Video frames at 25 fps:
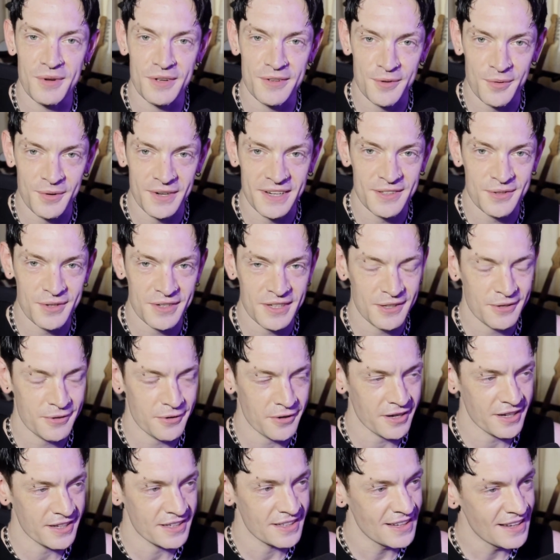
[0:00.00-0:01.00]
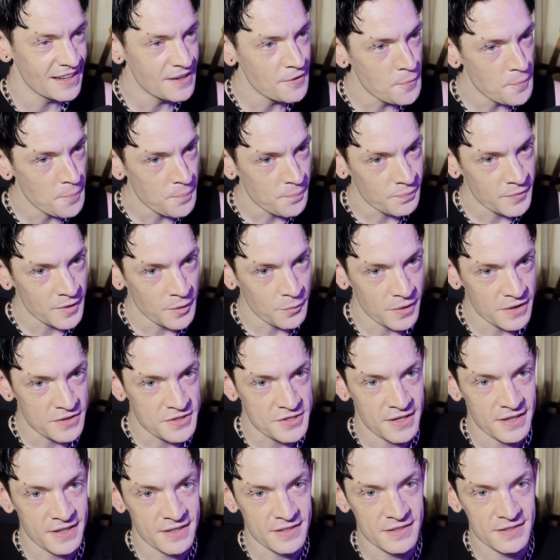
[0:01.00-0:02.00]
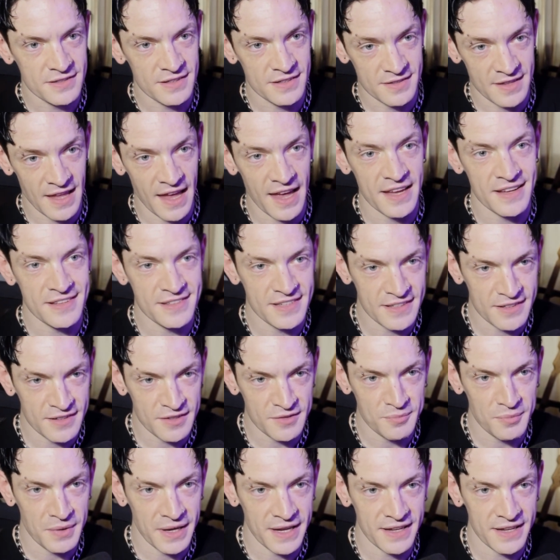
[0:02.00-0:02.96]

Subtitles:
2023, which is, it's the 18th of May